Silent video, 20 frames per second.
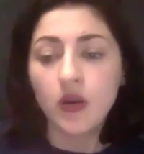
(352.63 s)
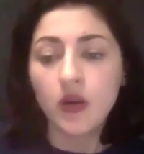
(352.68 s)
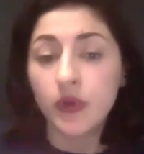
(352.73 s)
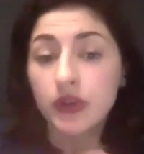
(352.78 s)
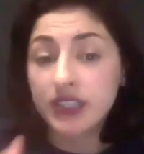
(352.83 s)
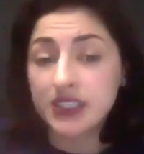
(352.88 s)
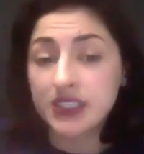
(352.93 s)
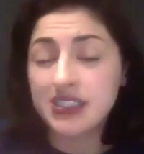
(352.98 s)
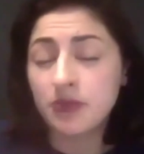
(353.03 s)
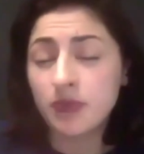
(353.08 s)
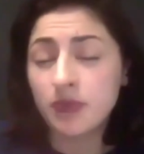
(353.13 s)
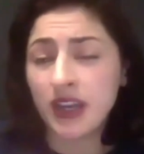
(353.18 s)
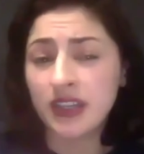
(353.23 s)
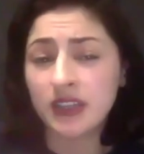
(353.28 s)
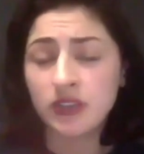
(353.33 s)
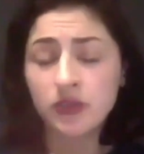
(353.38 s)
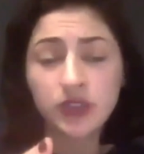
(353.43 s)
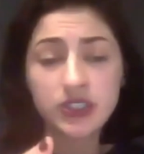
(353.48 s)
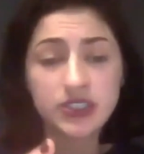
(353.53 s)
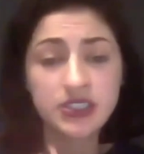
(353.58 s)
With this in
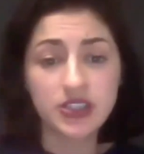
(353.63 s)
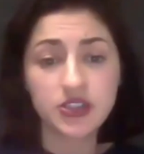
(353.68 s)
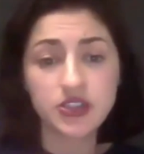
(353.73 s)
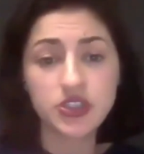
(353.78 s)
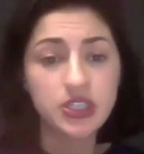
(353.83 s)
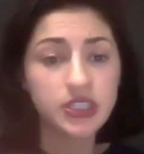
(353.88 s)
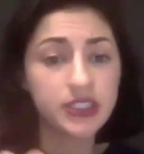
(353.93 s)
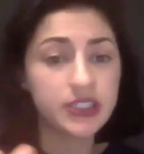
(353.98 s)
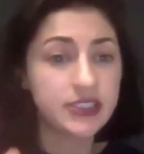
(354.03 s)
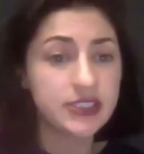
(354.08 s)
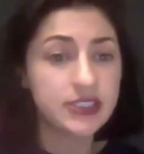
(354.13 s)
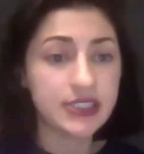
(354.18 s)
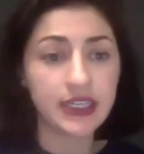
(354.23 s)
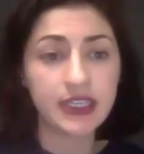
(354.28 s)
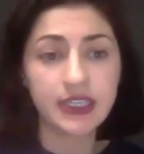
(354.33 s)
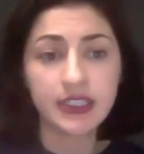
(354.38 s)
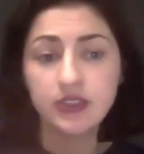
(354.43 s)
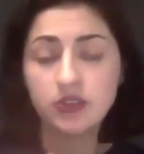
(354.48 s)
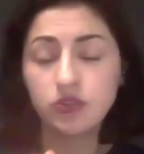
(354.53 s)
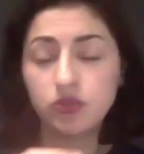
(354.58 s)
mind, we essentially
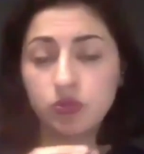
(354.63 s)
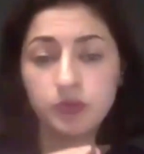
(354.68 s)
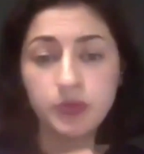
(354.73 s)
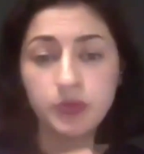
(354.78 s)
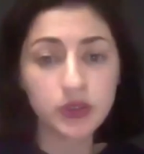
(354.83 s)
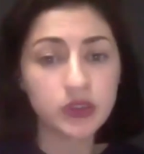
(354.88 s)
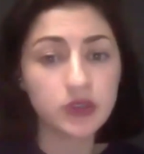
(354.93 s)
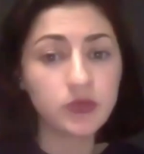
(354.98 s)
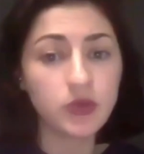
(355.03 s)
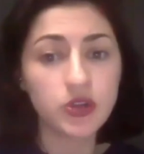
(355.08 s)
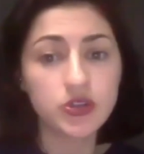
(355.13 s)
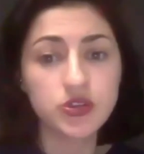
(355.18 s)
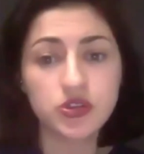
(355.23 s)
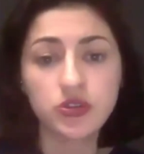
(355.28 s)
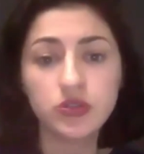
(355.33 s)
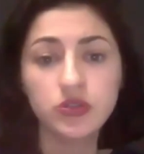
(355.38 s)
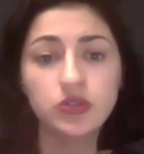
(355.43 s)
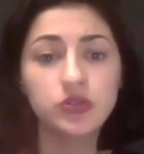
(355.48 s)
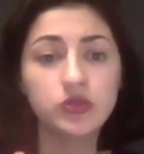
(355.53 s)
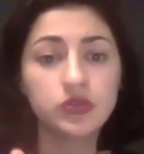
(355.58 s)
decided to build a
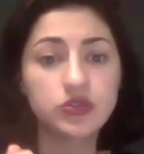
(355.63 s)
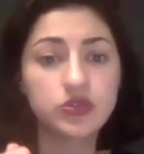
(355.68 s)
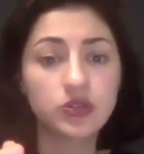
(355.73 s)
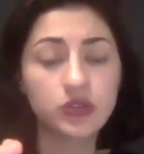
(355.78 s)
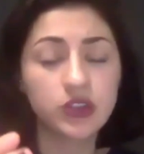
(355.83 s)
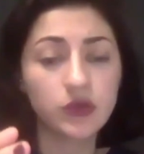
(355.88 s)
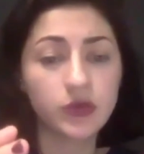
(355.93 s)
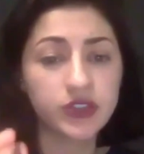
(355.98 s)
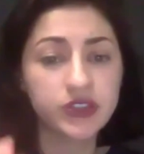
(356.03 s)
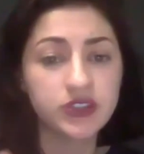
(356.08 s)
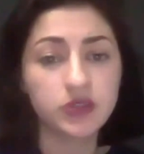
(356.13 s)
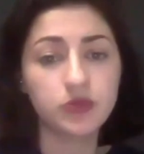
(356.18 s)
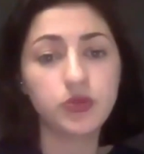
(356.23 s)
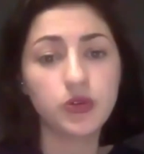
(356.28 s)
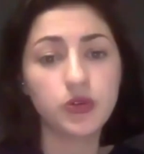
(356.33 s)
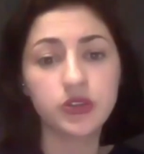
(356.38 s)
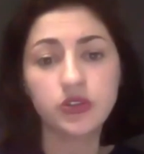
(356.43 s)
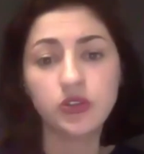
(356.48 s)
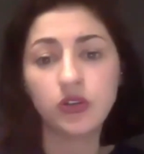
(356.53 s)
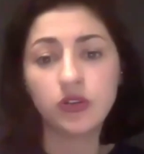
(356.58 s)
module so that we
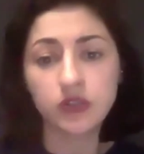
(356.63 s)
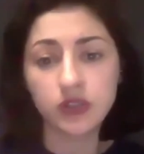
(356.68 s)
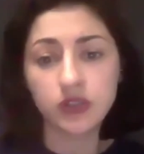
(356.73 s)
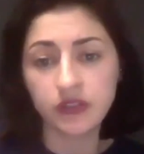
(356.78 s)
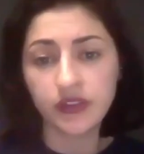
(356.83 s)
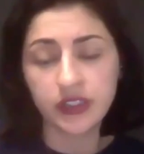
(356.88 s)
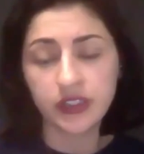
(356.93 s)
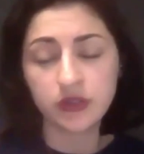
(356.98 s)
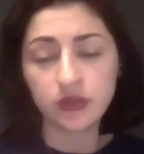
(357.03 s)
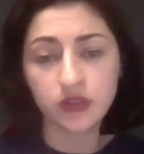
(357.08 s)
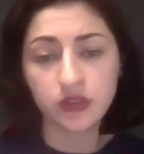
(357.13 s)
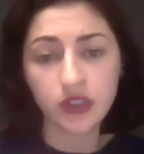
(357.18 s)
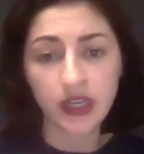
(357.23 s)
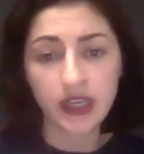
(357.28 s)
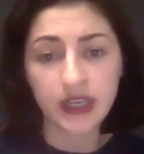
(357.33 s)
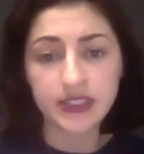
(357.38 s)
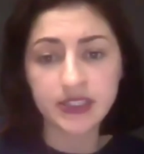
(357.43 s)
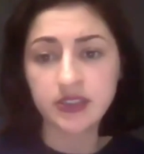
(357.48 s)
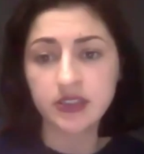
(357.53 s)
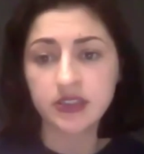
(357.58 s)
support all the event
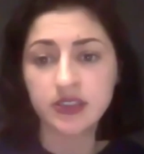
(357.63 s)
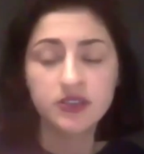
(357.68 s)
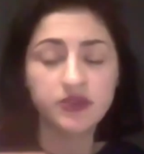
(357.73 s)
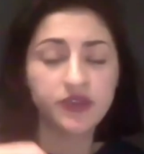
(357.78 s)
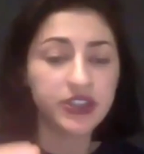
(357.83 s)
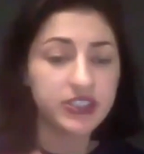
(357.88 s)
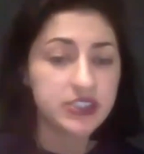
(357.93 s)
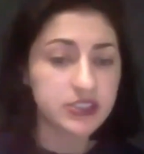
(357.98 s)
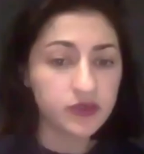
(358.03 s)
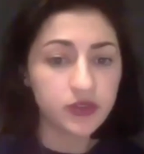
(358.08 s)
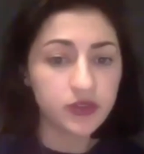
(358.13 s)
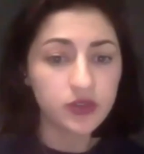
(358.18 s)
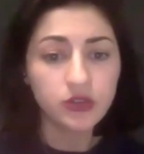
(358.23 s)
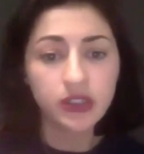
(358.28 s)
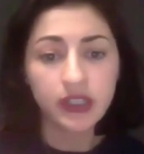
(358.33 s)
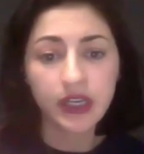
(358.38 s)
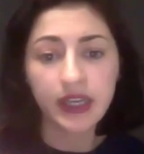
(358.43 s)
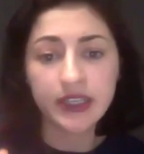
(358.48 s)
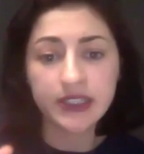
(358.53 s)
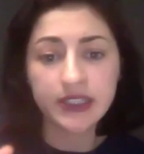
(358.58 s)
organizers, festival
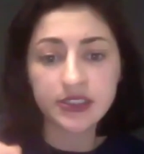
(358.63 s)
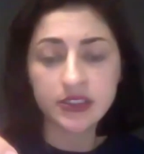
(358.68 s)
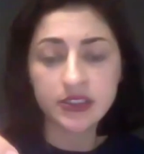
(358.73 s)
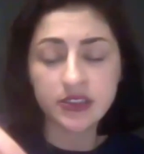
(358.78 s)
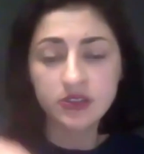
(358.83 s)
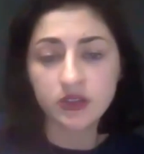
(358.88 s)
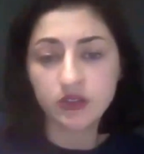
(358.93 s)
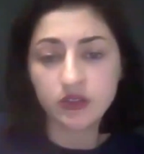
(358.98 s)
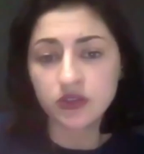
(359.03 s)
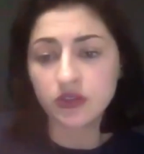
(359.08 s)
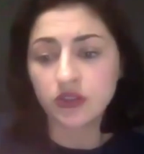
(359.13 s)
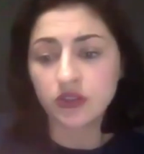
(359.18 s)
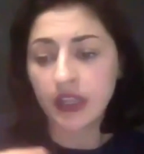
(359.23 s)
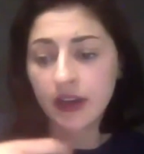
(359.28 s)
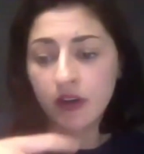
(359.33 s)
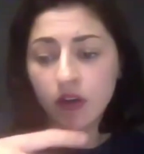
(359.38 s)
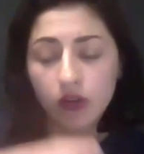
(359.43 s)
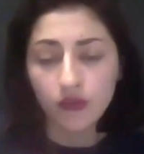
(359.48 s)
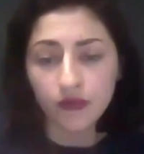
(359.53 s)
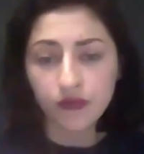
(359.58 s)
organizers, also
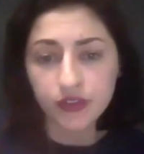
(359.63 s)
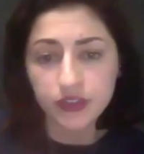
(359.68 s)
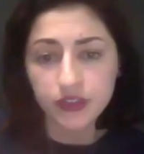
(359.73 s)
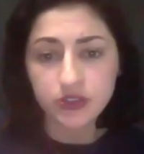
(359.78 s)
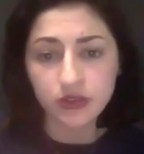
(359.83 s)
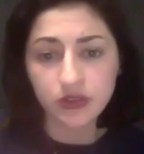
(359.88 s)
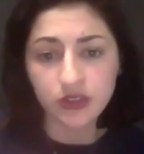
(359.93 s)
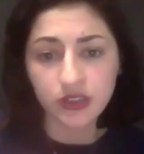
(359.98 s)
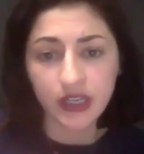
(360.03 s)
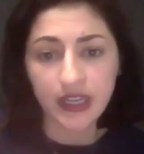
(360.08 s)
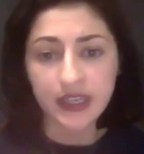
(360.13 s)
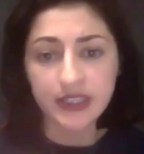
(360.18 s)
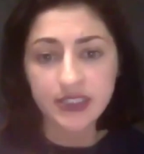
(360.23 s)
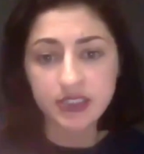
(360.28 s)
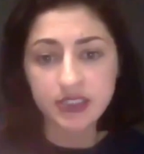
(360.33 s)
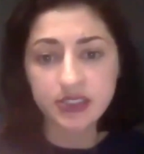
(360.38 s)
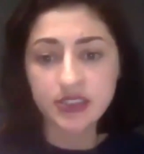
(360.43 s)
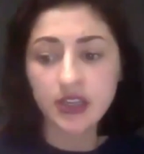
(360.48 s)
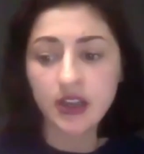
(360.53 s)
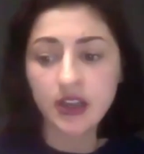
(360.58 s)
like conference
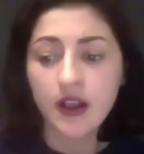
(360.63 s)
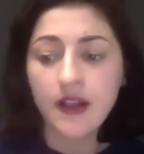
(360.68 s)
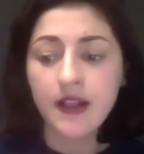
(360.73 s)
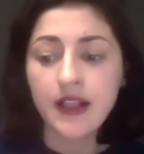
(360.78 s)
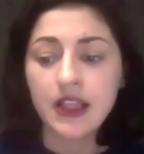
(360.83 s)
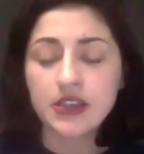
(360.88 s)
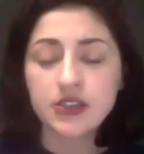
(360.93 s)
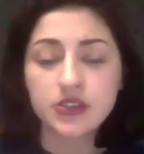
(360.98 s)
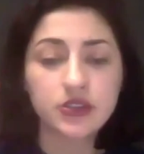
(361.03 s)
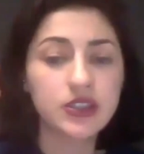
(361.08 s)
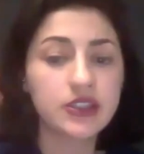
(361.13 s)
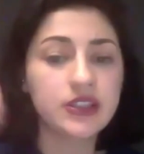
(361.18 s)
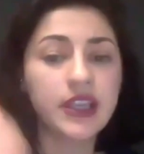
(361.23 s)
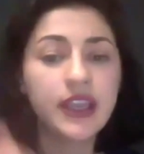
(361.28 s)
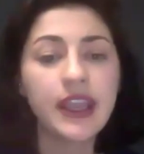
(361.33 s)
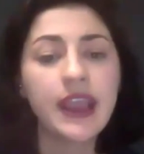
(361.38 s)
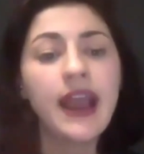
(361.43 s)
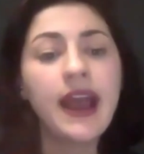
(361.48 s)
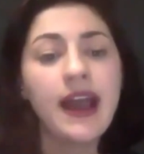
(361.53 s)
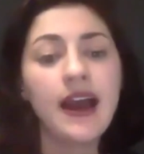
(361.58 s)
organizers, so that
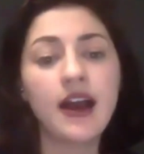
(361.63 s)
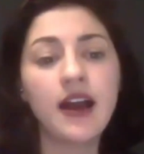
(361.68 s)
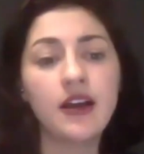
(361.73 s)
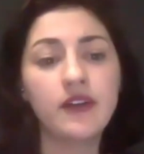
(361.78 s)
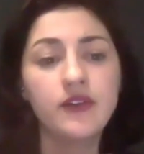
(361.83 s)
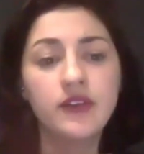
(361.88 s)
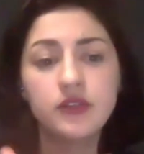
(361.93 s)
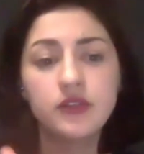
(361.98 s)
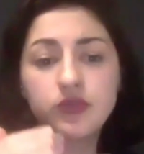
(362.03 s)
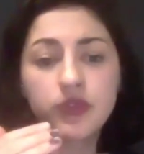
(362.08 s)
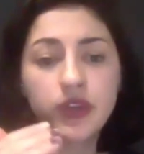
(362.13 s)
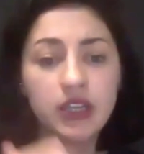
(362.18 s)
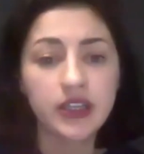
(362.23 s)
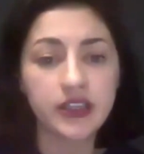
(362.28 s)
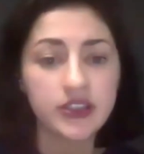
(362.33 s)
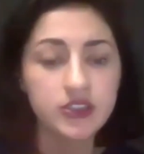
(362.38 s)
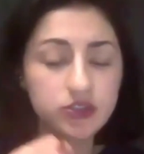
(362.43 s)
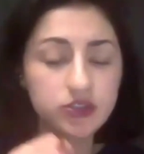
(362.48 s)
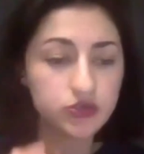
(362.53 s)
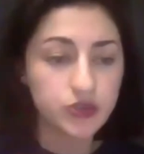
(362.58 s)
they have a
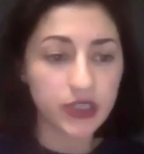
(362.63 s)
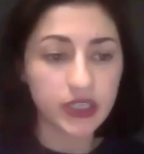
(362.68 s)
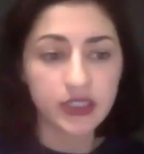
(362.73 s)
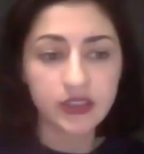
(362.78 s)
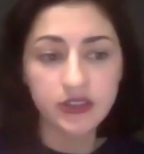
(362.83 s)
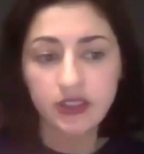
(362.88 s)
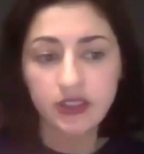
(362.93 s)
really strict